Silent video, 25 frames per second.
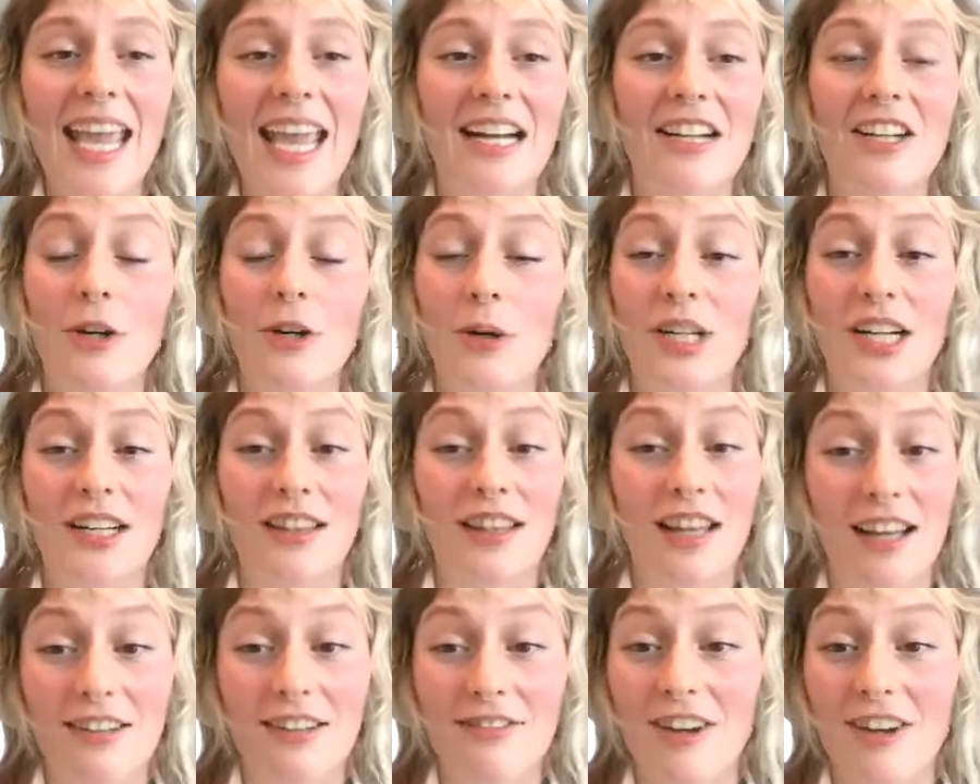And I know
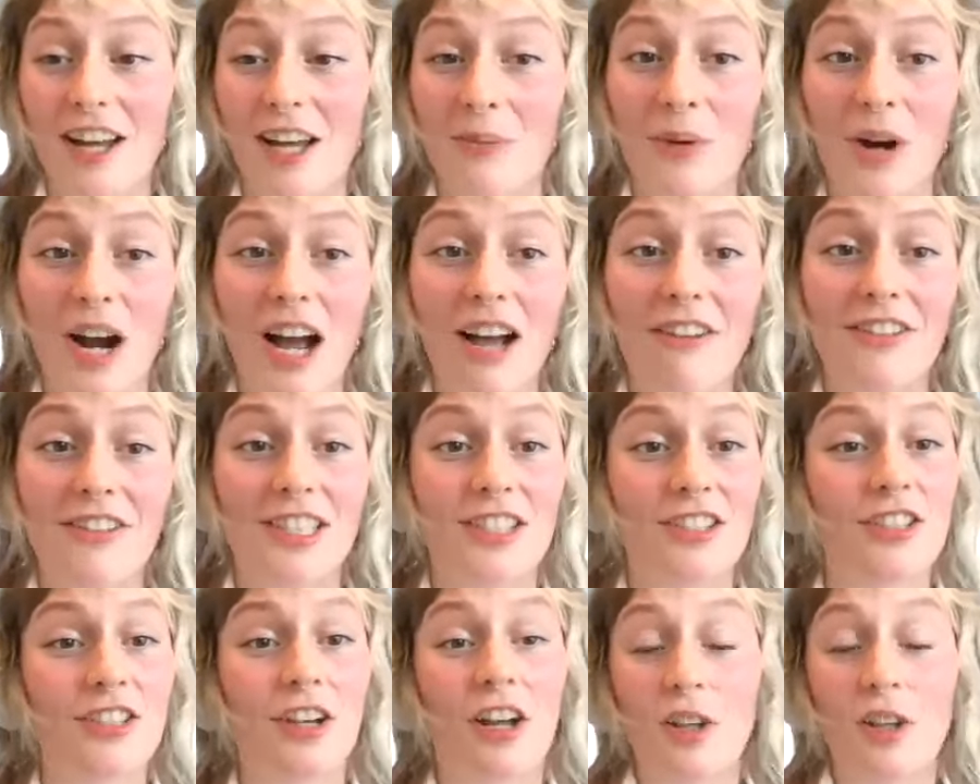at a lot of
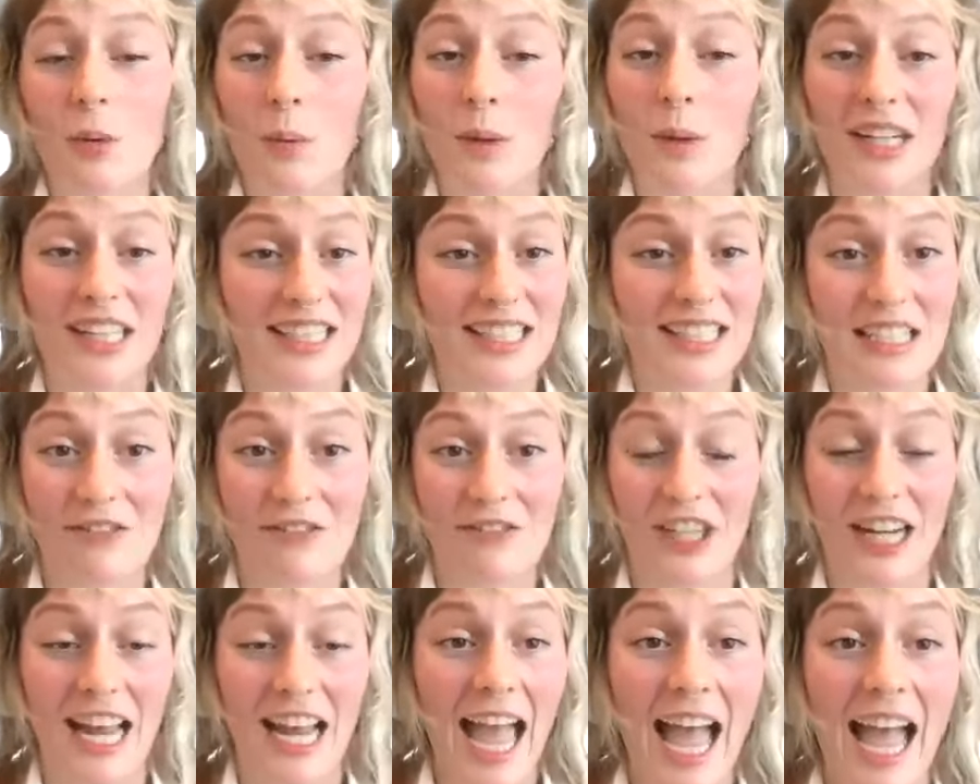nonprofits, y'all are wearing
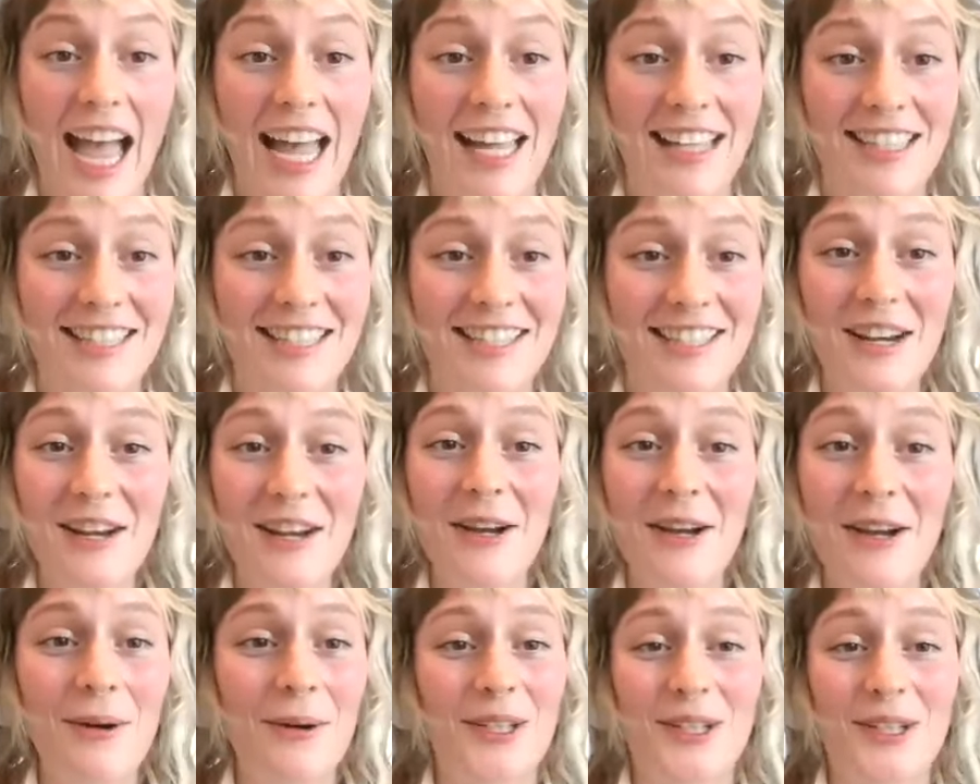different hats,
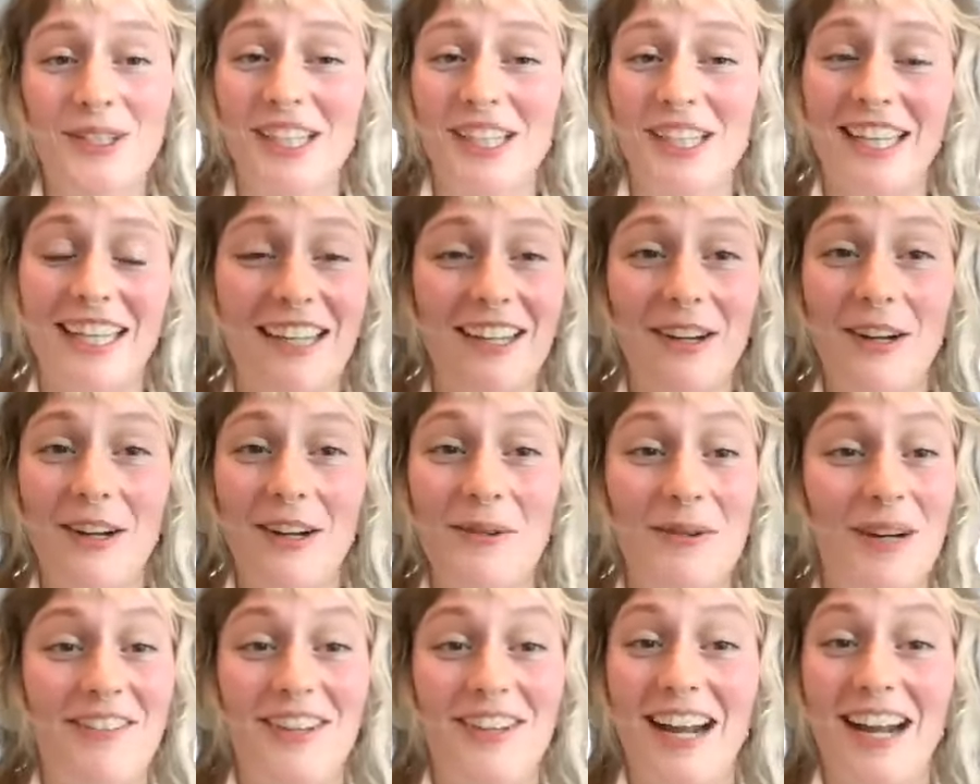where you're like,
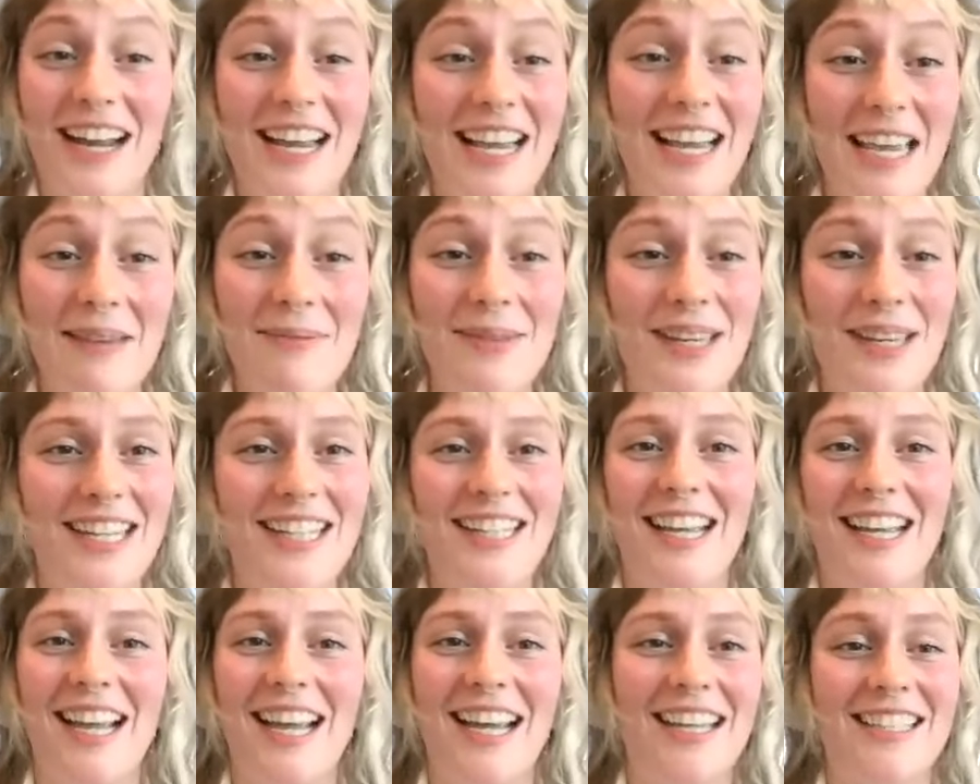oh, Raven, I came
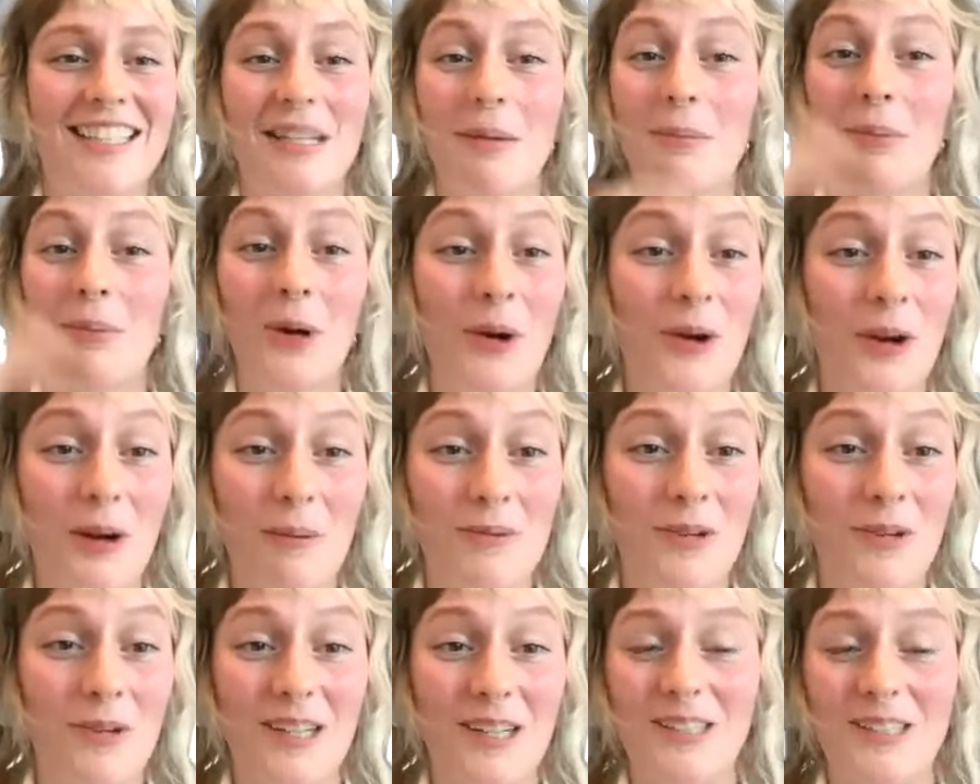in as a
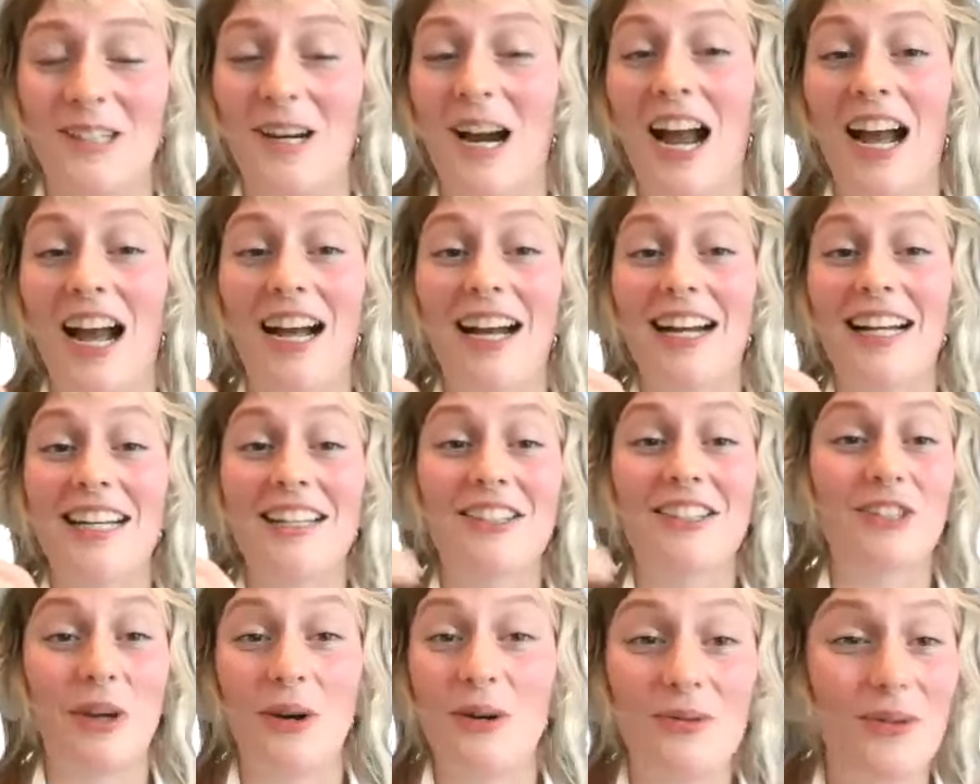program director.
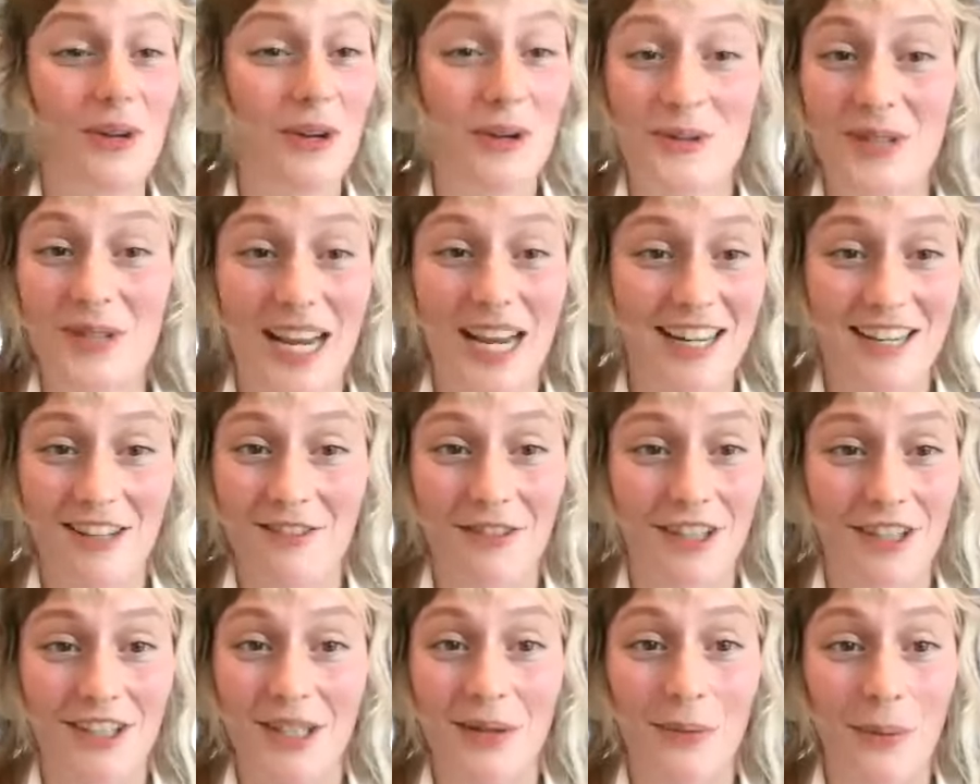I don't know
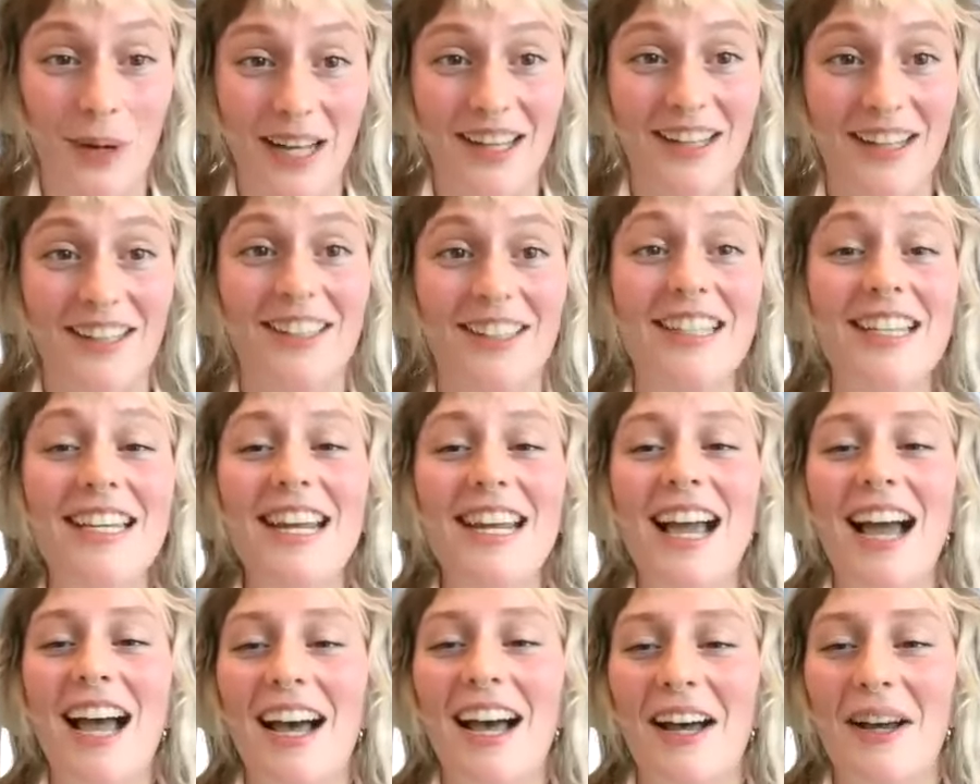data very well.
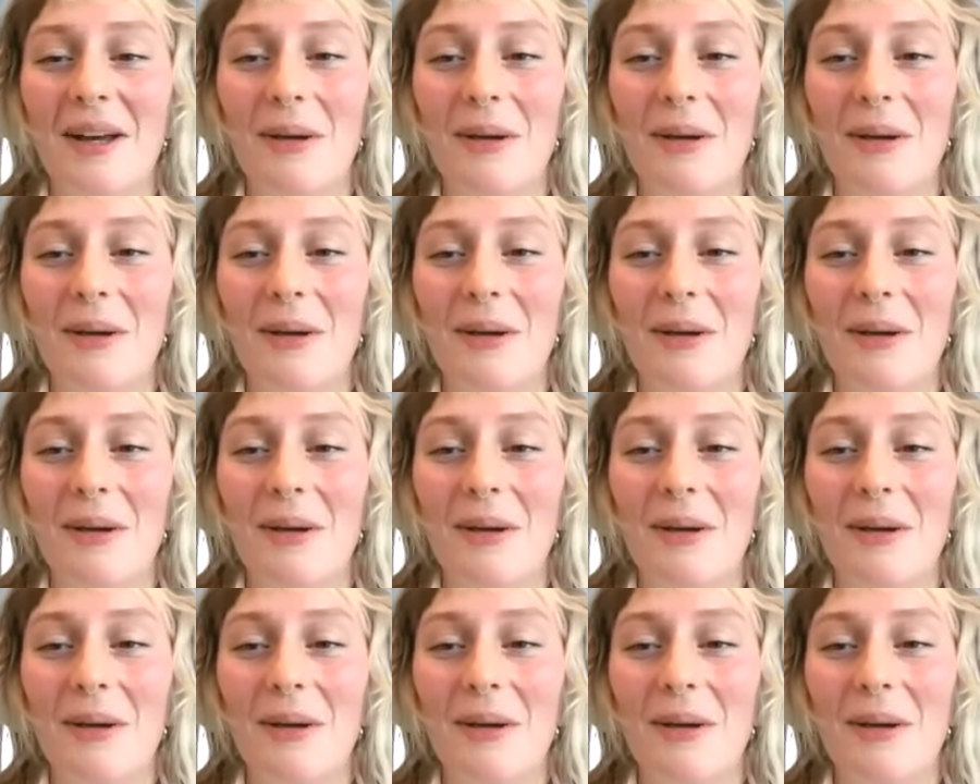